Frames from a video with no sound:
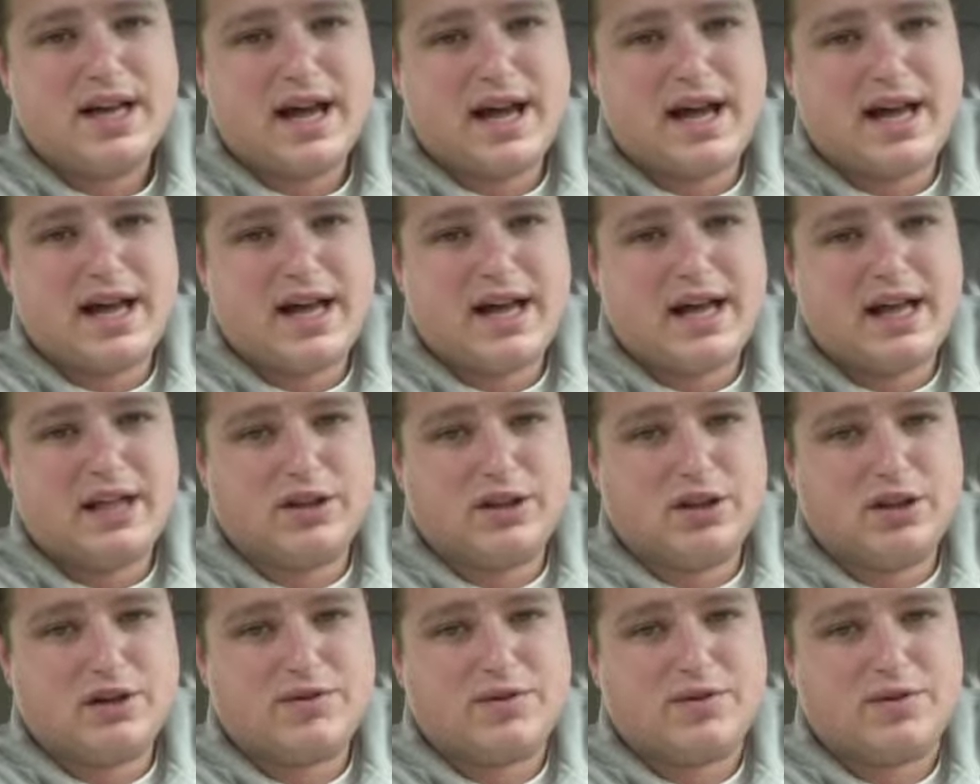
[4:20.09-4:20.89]

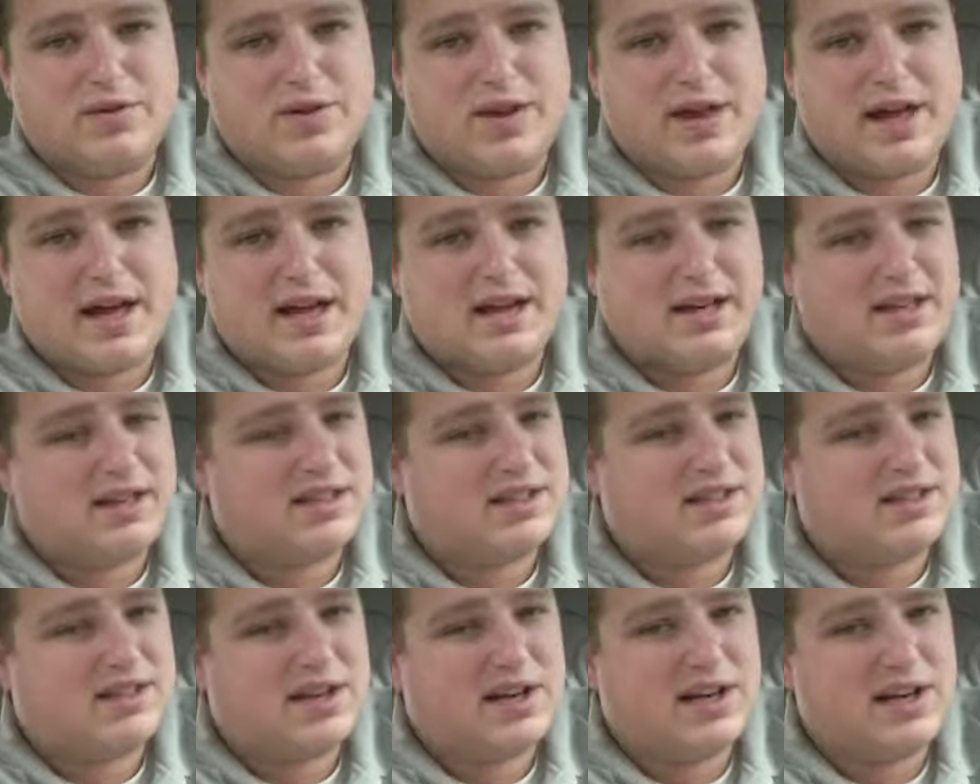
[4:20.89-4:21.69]
And look for that
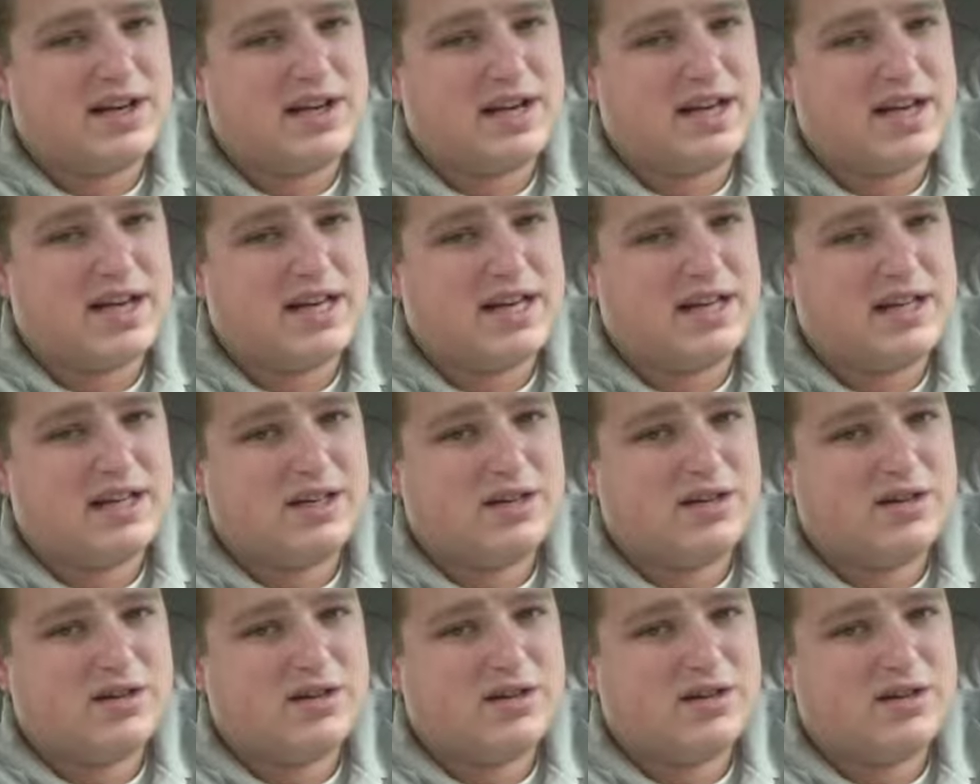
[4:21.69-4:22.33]
Sunday night